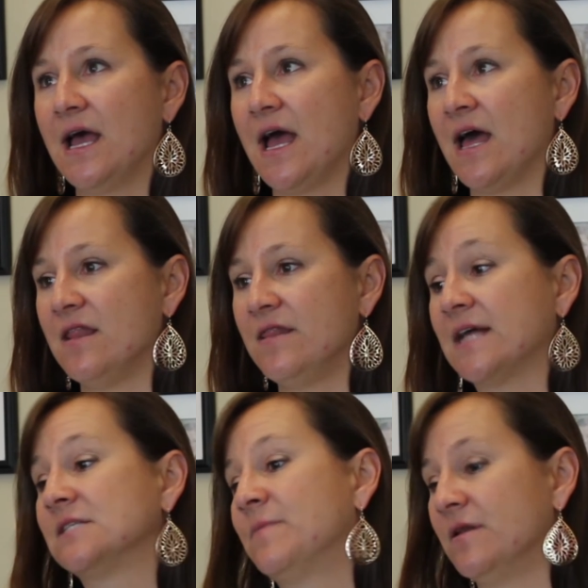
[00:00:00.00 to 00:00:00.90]
And
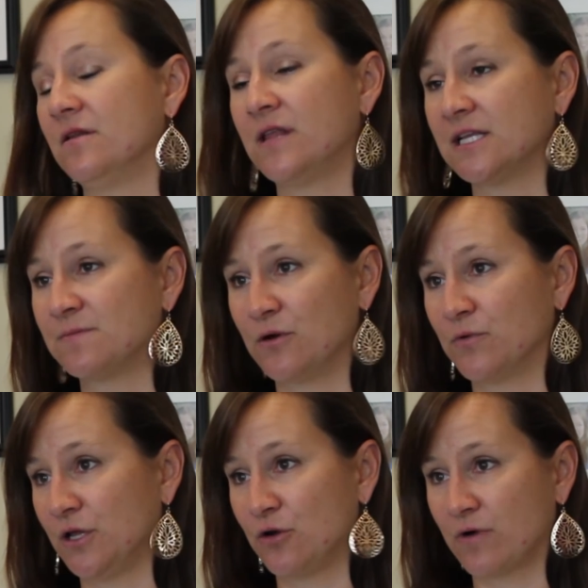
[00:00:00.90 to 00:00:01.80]
that's been a
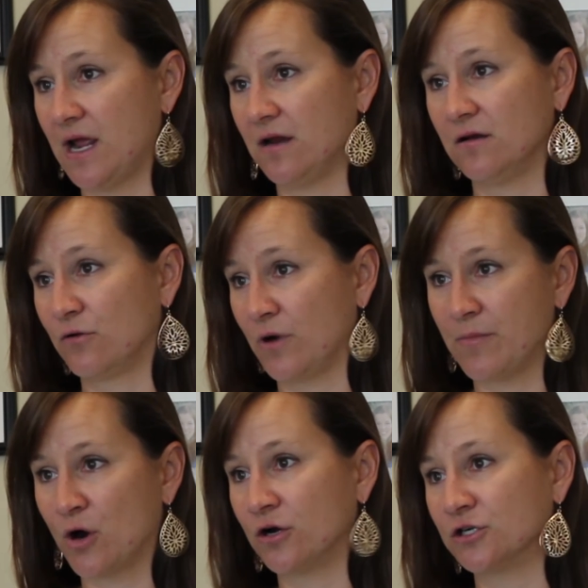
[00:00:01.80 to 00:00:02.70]
really great
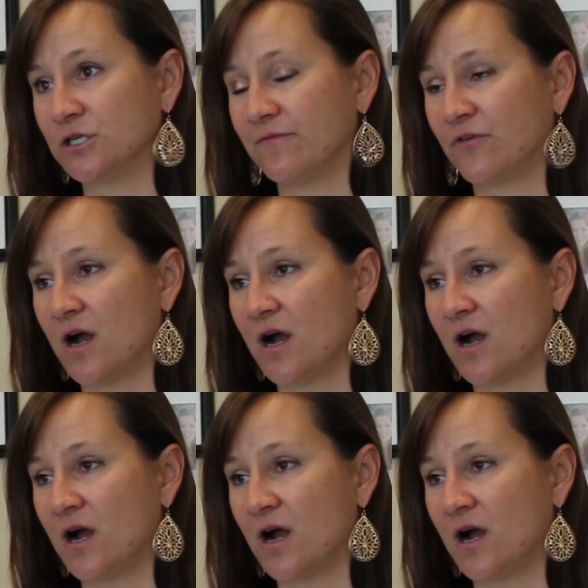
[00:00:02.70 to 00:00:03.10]
partnership for